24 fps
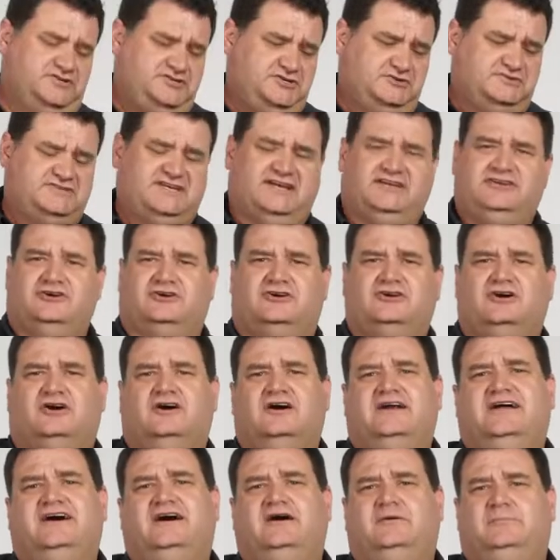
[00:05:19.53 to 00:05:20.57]
Once you take your
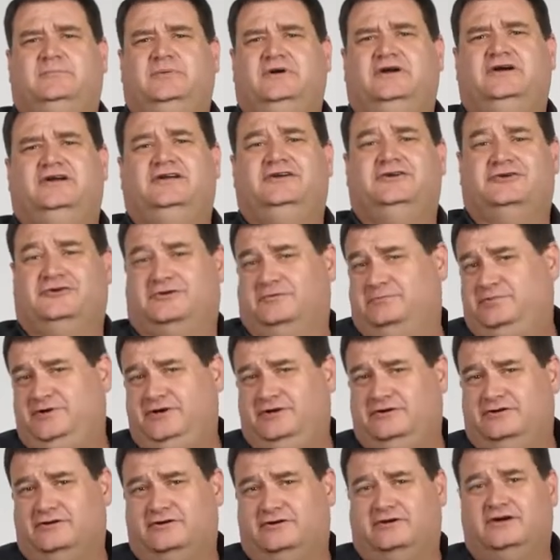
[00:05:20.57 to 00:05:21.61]
card out, put it in your
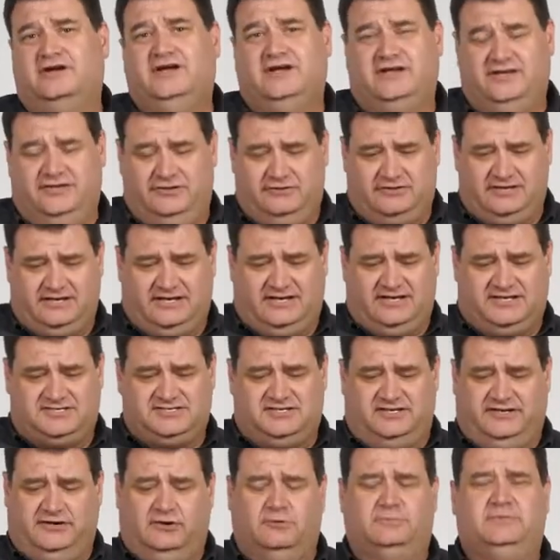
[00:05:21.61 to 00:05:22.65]
computer, you can
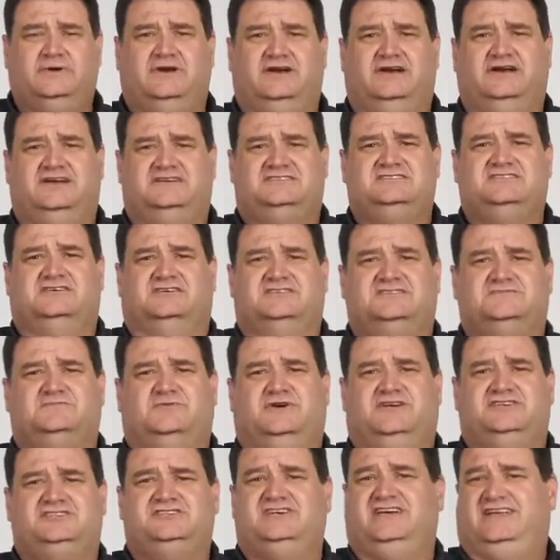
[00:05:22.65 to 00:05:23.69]
actually open an Excel
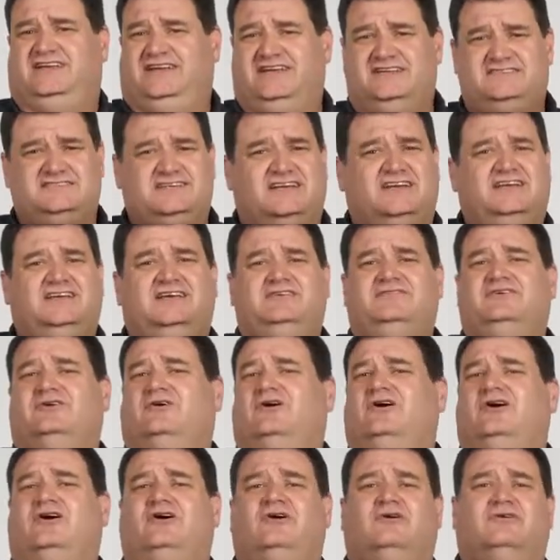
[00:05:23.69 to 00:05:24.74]
spreadsheet, and it's going to give you
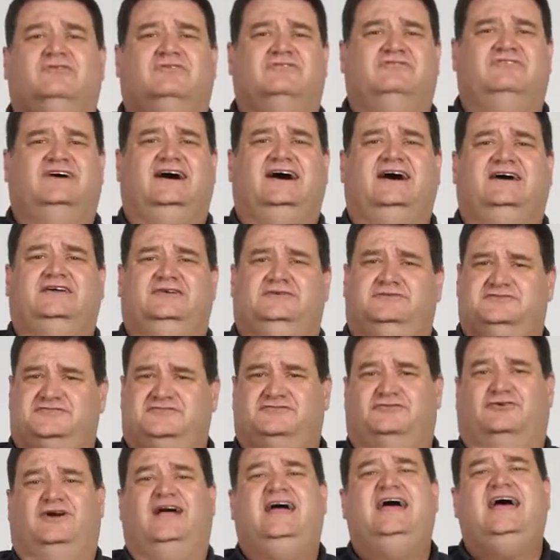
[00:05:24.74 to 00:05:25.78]
all the
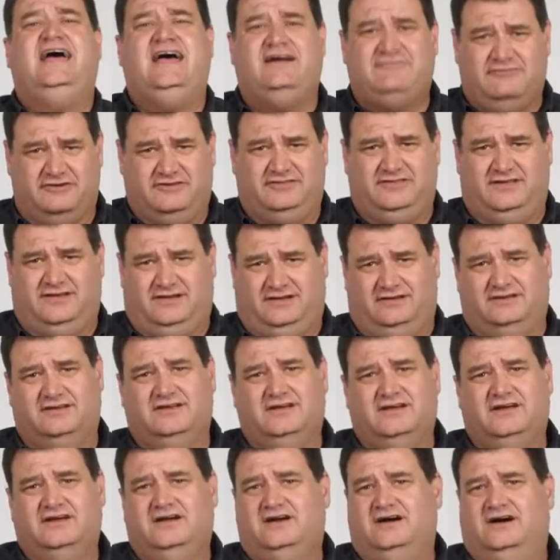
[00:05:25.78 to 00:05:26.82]
values for everything
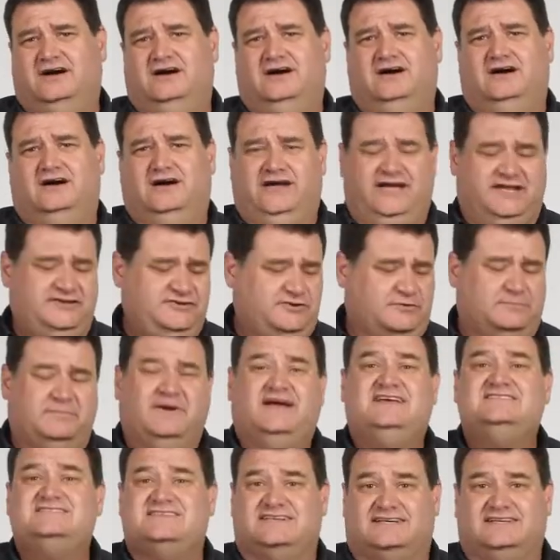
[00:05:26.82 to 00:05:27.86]
in your
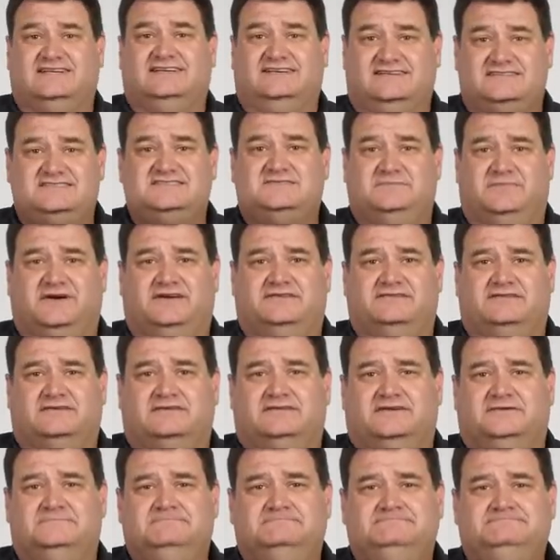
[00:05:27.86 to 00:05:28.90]
basic list,
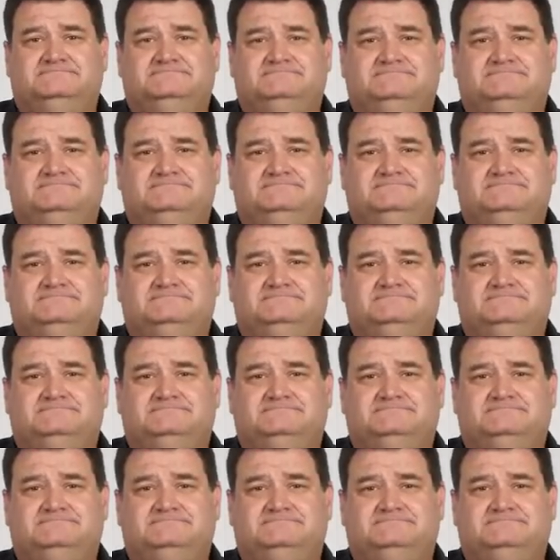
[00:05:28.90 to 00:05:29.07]
basically.